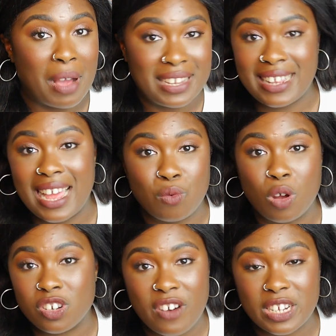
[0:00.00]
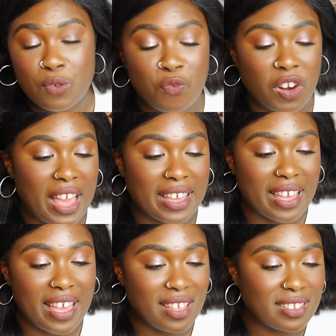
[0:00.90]
I stand One Direction for
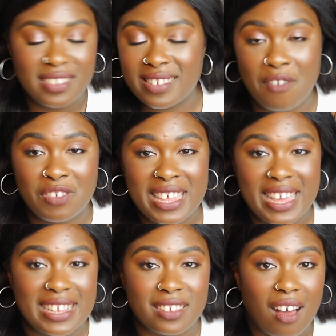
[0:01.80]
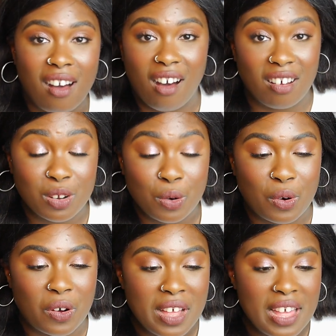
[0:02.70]
like seven years
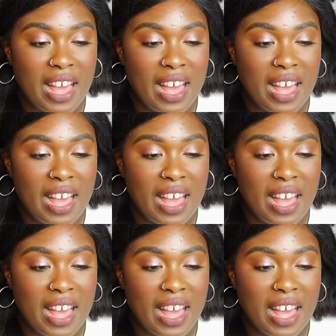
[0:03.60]
hardcore